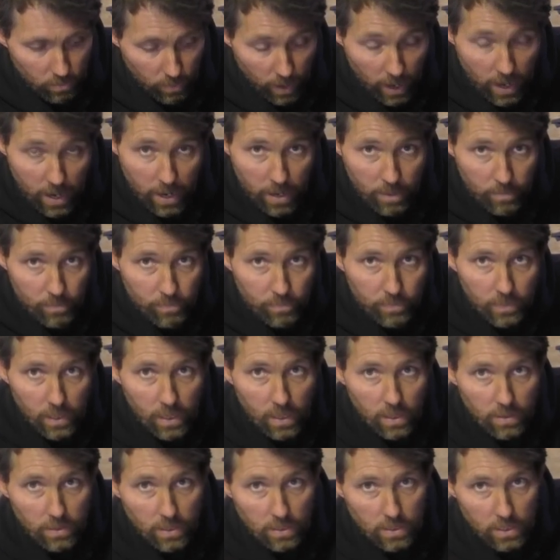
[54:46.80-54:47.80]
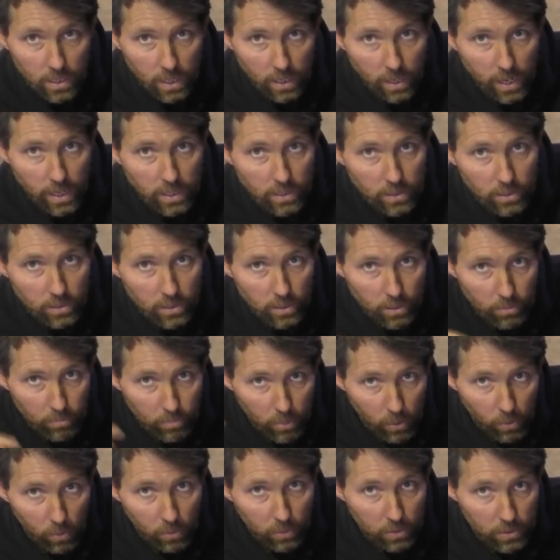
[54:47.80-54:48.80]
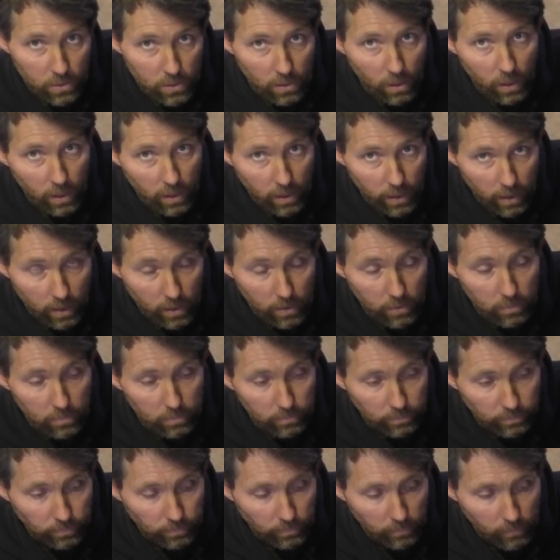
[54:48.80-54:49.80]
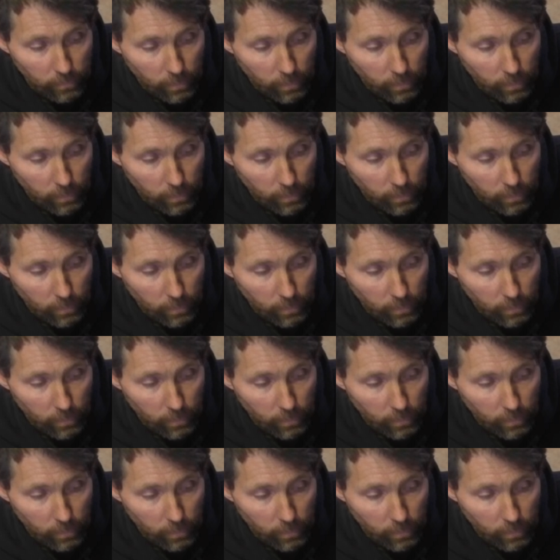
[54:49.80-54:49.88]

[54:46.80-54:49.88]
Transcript: ram that's connected to the port side of the helm.